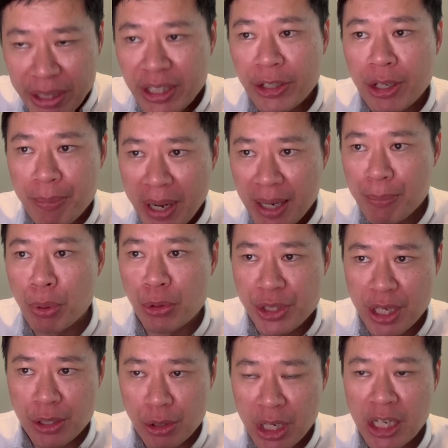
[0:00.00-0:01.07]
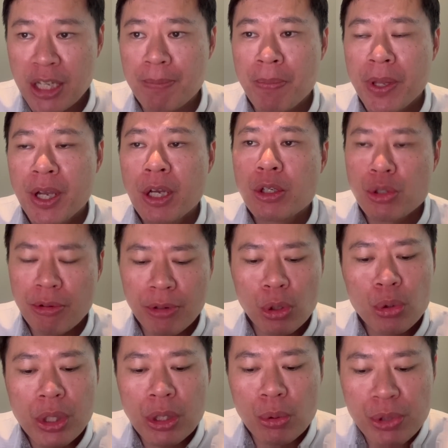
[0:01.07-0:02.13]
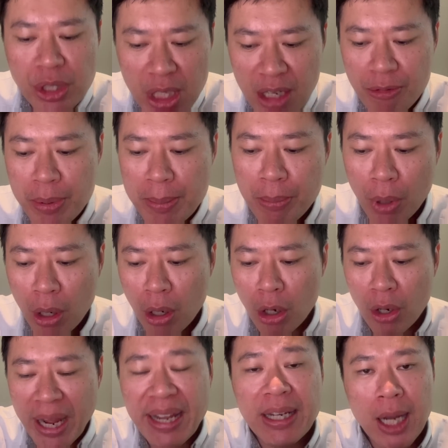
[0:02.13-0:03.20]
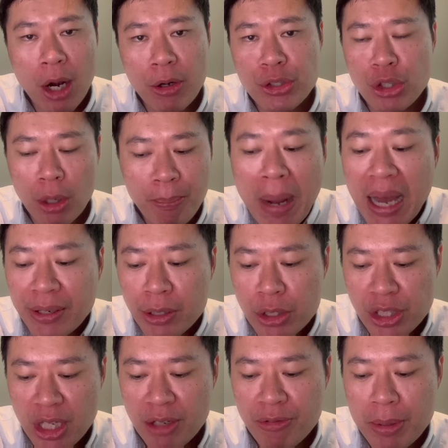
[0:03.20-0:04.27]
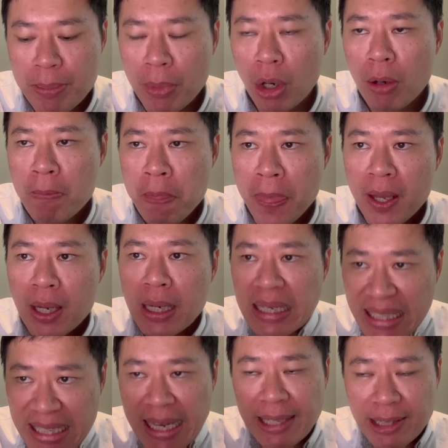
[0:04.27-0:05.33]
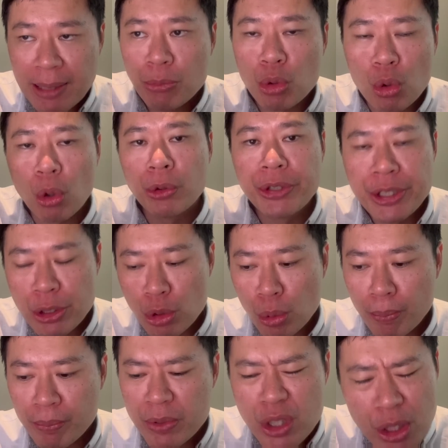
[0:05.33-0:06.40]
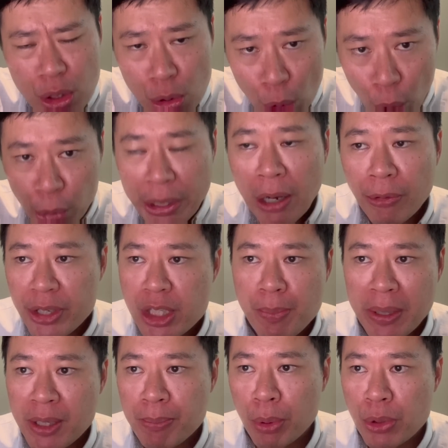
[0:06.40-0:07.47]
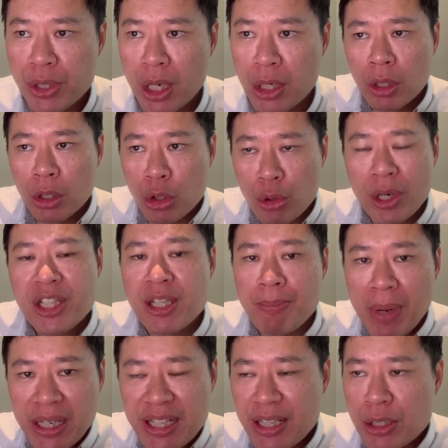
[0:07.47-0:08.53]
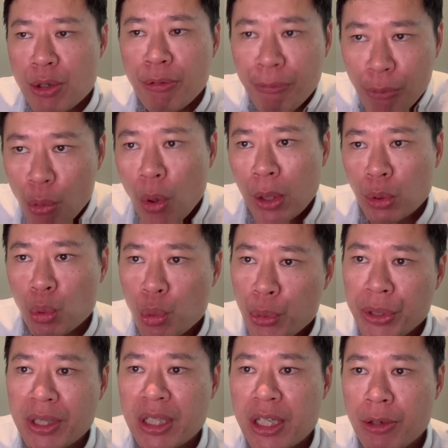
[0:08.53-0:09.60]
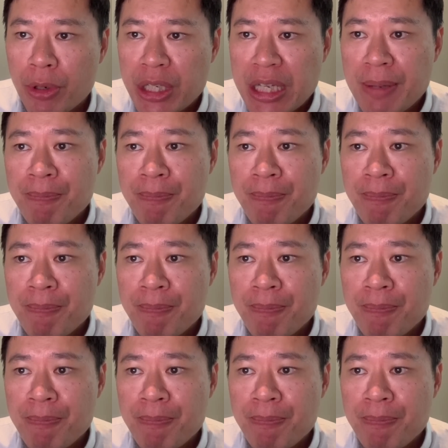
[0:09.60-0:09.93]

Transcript: down the buying process, you get it? So if you're looking to save a bit more or encourage your partner to save a bit more, get them to go on this loop. Slow down their spending process. You realize that money does not flow out too quickly already.